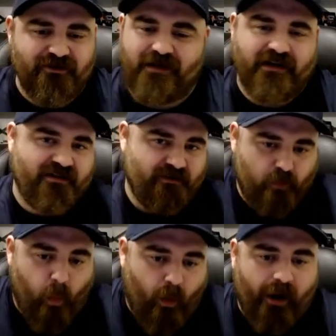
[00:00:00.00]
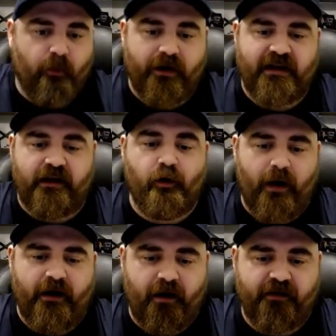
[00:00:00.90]
because why would he?
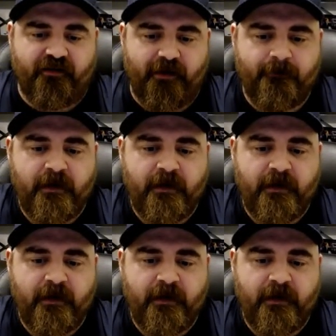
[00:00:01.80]
Quite honestly,